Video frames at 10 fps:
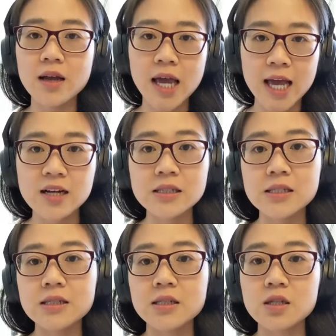how
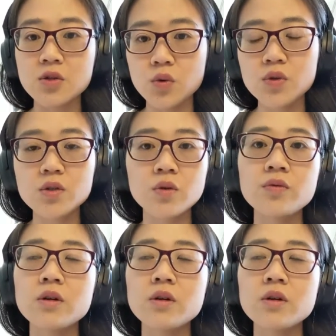does the use of